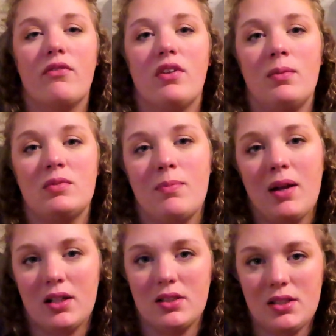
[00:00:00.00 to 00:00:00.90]
for them to
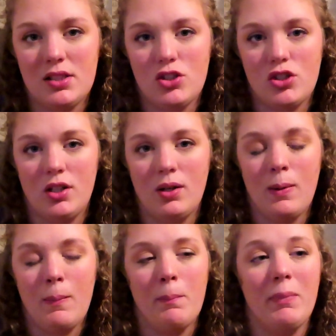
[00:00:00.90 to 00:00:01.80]
make a decision.
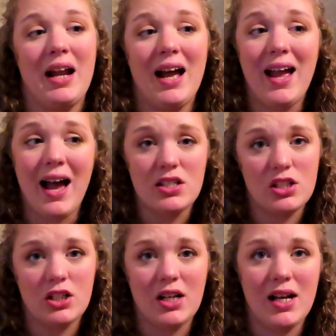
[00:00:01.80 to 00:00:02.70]
But I
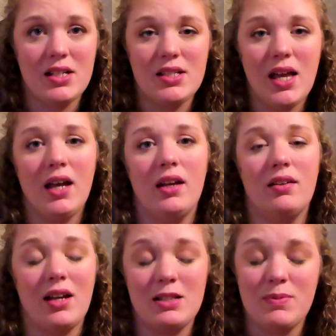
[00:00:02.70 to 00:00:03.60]
asked her,
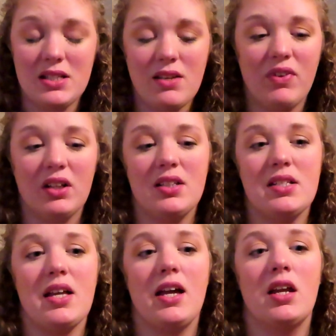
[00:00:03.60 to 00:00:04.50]
I specifically
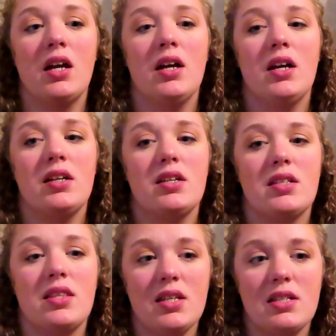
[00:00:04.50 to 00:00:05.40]
said,
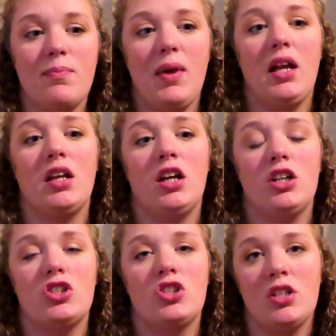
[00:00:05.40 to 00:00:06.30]
does this mean
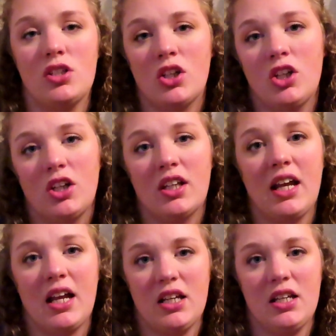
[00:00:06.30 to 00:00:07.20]
she's a good
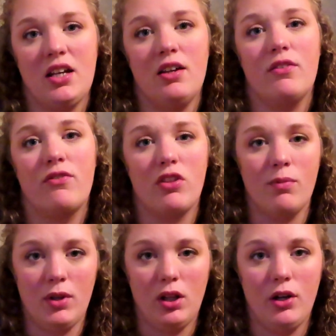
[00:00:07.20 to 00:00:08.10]
candidate for the
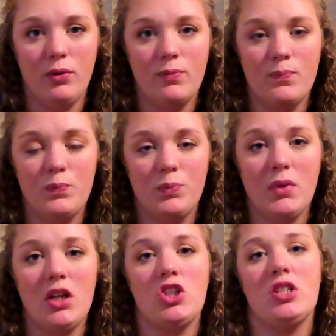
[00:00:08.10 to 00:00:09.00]
Malone?
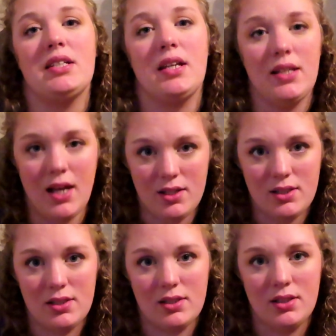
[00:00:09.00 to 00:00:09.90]
And she said
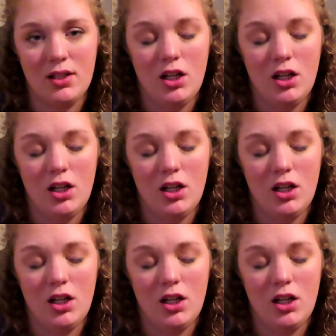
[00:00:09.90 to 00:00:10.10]
yes.